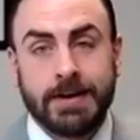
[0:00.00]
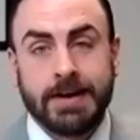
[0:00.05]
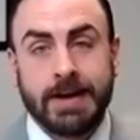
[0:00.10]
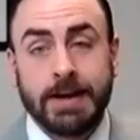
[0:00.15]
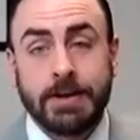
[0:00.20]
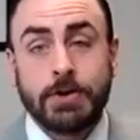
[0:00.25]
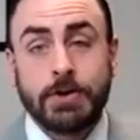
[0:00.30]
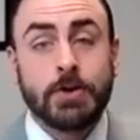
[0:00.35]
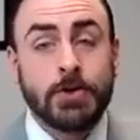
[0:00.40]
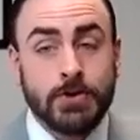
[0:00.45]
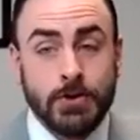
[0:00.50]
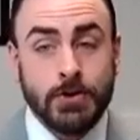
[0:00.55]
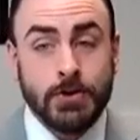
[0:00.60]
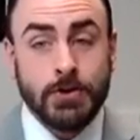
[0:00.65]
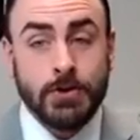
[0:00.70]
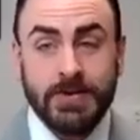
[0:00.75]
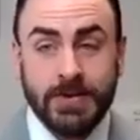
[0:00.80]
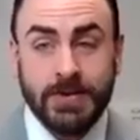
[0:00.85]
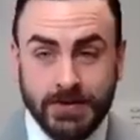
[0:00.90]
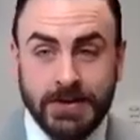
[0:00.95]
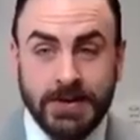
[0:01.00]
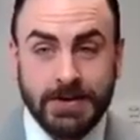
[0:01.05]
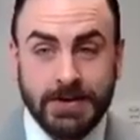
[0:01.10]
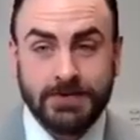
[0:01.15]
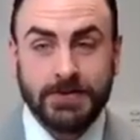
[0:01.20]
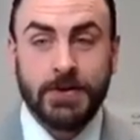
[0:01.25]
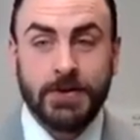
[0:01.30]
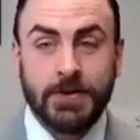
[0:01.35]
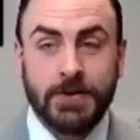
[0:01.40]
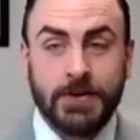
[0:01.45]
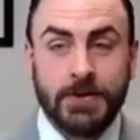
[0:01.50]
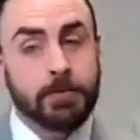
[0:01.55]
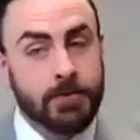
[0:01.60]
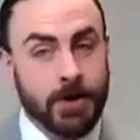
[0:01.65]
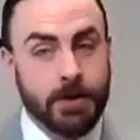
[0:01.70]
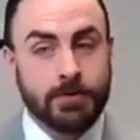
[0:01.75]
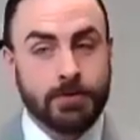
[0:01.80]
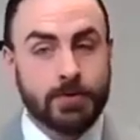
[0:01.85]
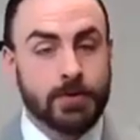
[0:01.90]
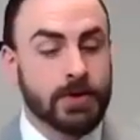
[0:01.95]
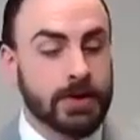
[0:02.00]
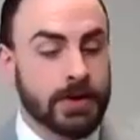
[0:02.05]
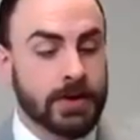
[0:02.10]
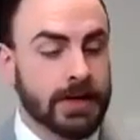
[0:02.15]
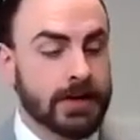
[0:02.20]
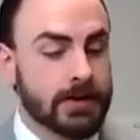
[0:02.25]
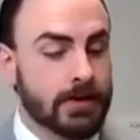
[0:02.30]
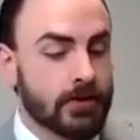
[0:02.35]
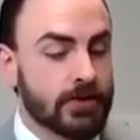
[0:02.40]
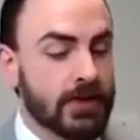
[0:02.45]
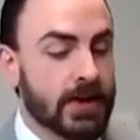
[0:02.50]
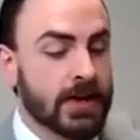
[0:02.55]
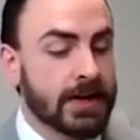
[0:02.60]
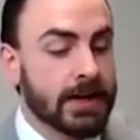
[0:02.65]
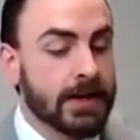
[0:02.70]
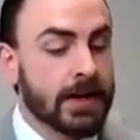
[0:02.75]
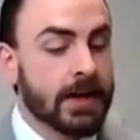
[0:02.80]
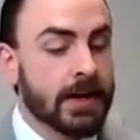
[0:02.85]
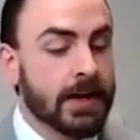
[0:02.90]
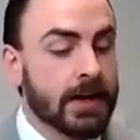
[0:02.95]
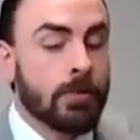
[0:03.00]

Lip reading: And you can do this in lead conversion. Okay, perhaps we're going to get there in a second.